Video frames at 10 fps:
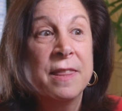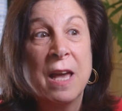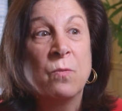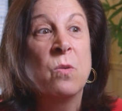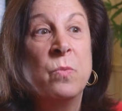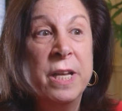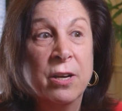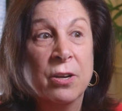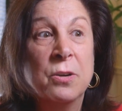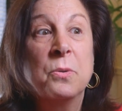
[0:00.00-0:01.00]
that we
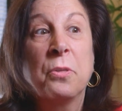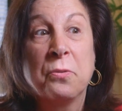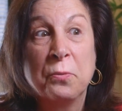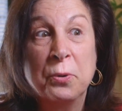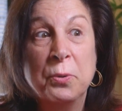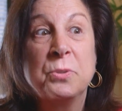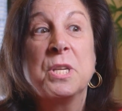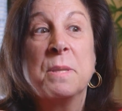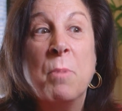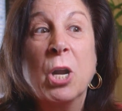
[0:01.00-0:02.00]
go through
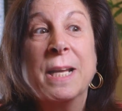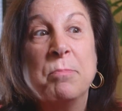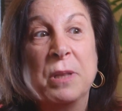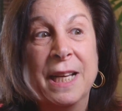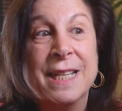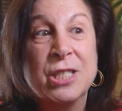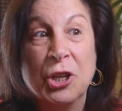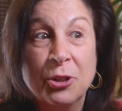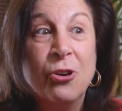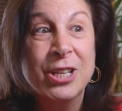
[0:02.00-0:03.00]
to the marketplace
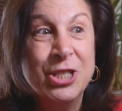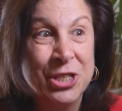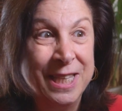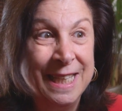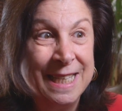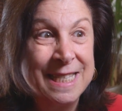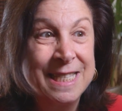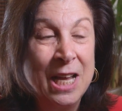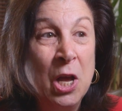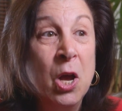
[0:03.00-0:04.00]
to launch this,